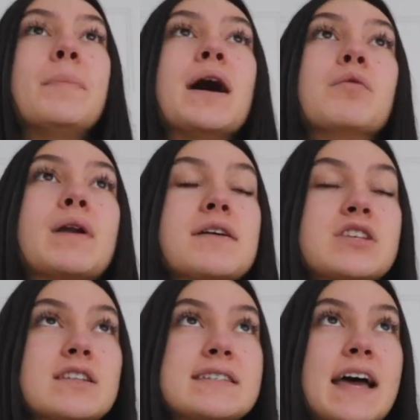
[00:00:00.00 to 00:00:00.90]
But when I was
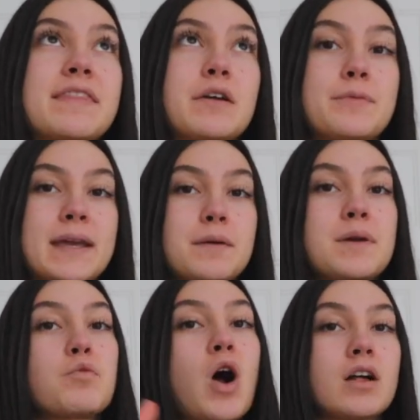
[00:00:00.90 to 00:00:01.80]
on set, they were making
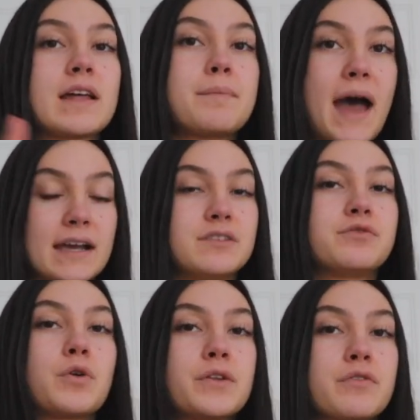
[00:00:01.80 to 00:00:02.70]
me walk like back and
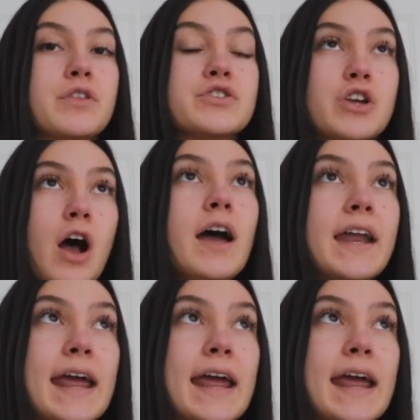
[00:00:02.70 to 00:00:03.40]
forth for the shot.